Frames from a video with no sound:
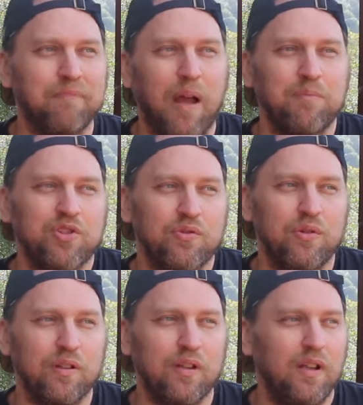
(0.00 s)
I'm
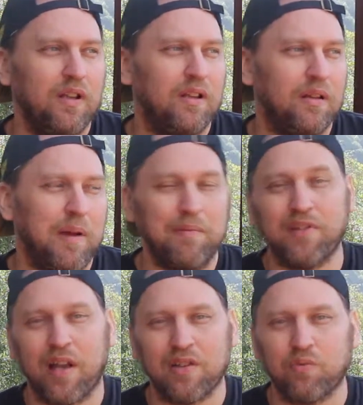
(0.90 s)
sure there might be
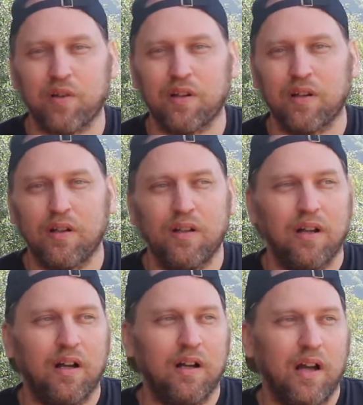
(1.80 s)
times where
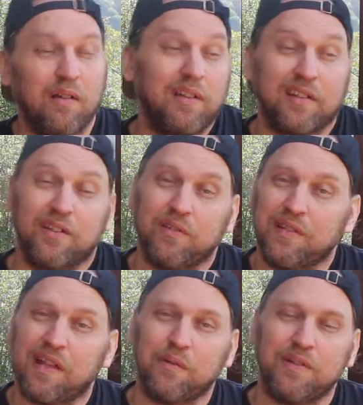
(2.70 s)
I would like to do it
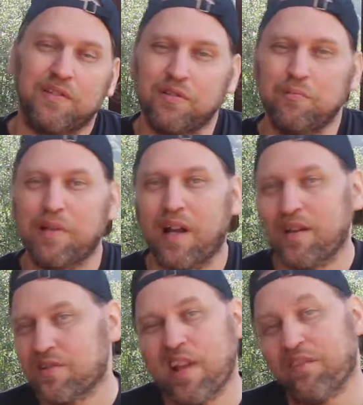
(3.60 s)
the other way too, but I
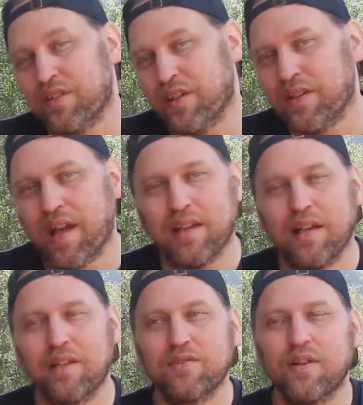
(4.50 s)
just haven't done that
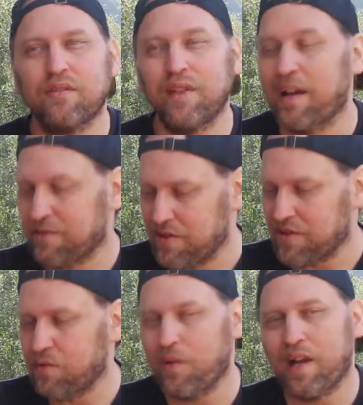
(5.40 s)
yet. So this
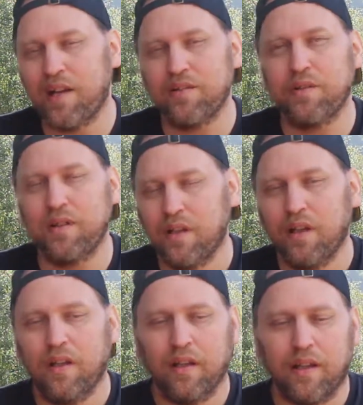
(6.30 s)
is the way I do it.
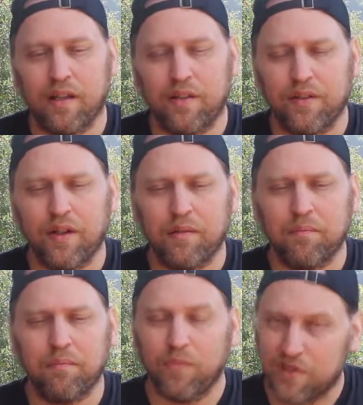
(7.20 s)
And
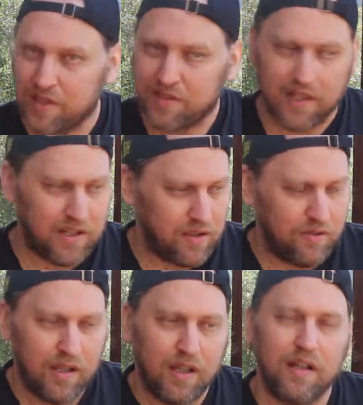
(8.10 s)
once again, thank you,
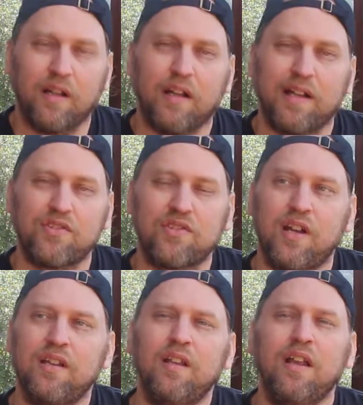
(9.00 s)
Hans
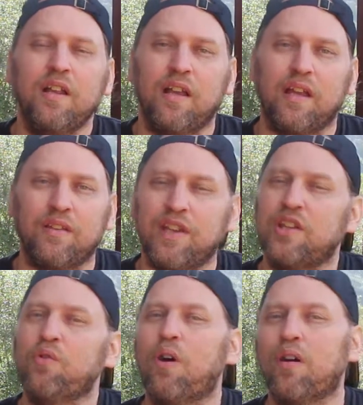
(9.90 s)
Chun, and thank
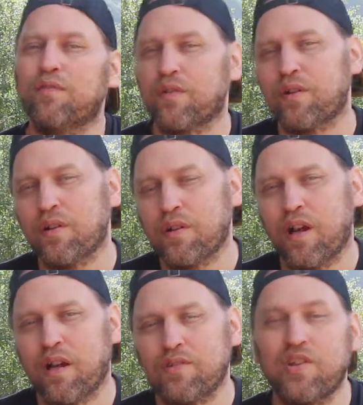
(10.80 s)
you all for
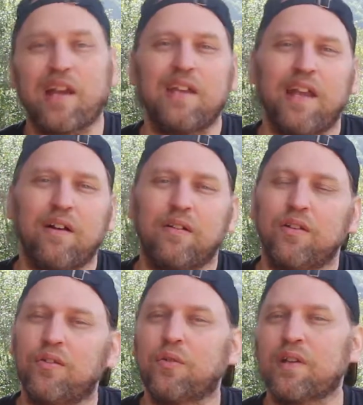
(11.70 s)
checking out
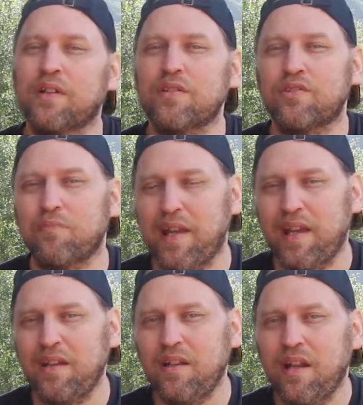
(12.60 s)
Doragons
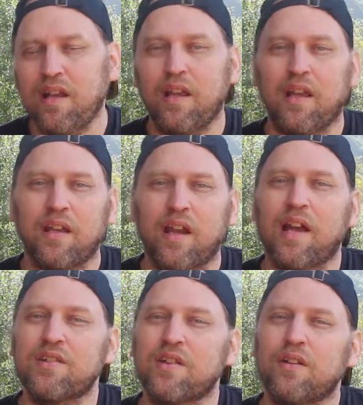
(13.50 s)
Domain, and
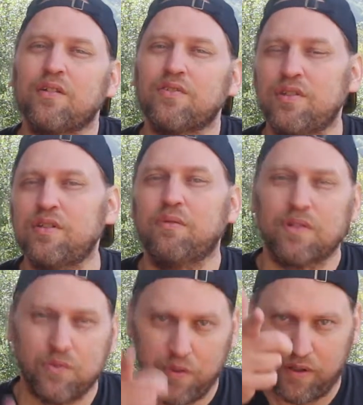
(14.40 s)
I shall see you on
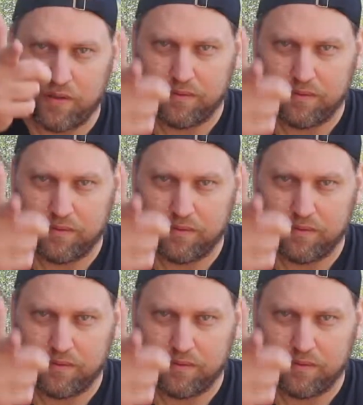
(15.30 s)
Twitter.